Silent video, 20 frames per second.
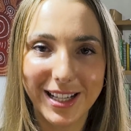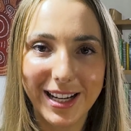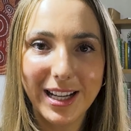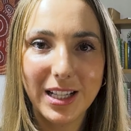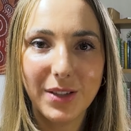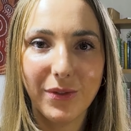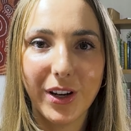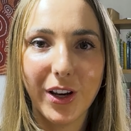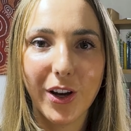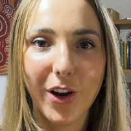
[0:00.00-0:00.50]

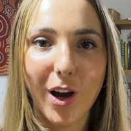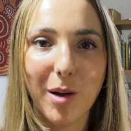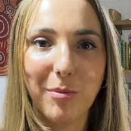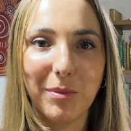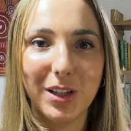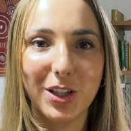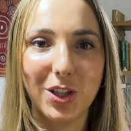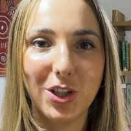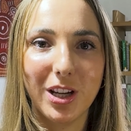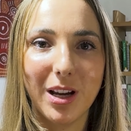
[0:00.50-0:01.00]
today's video,
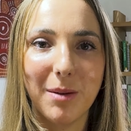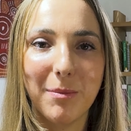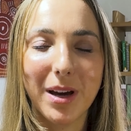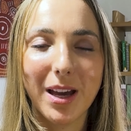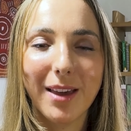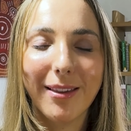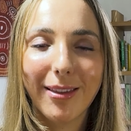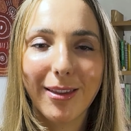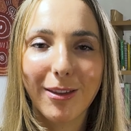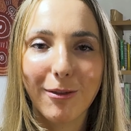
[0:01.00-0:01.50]
I'm going to share
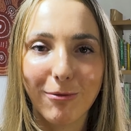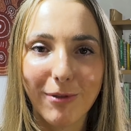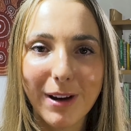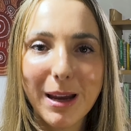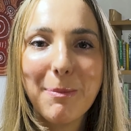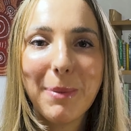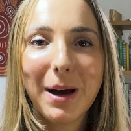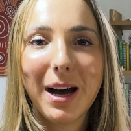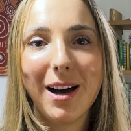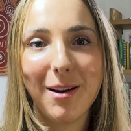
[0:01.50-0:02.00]
my
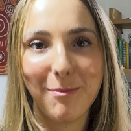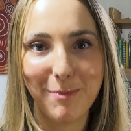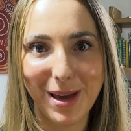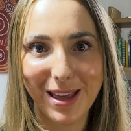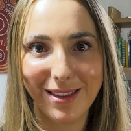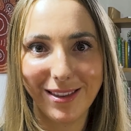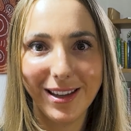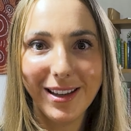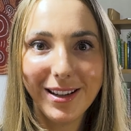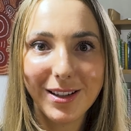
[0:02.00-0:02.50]
3-part
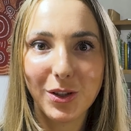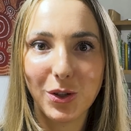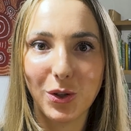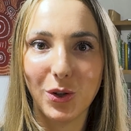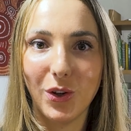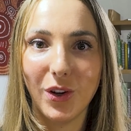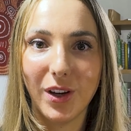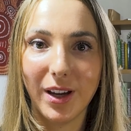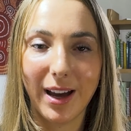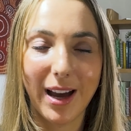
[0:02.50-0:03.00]
method
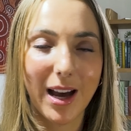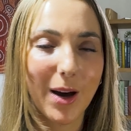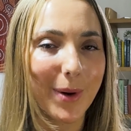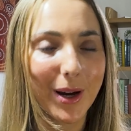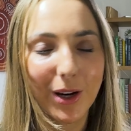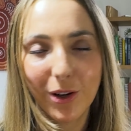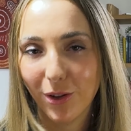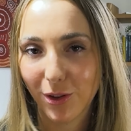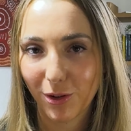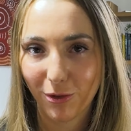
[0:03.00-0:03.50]
to how
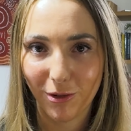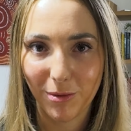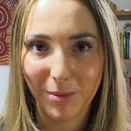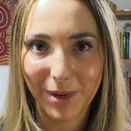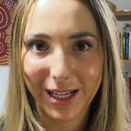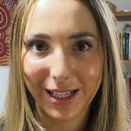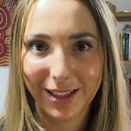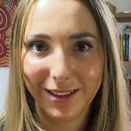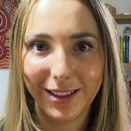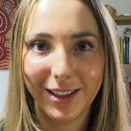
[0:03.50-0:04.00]
I got through
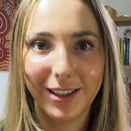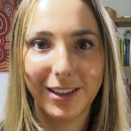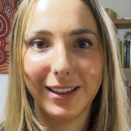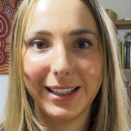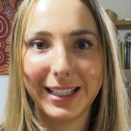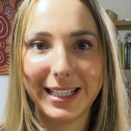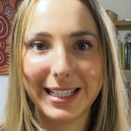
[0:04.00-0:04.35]
my clinical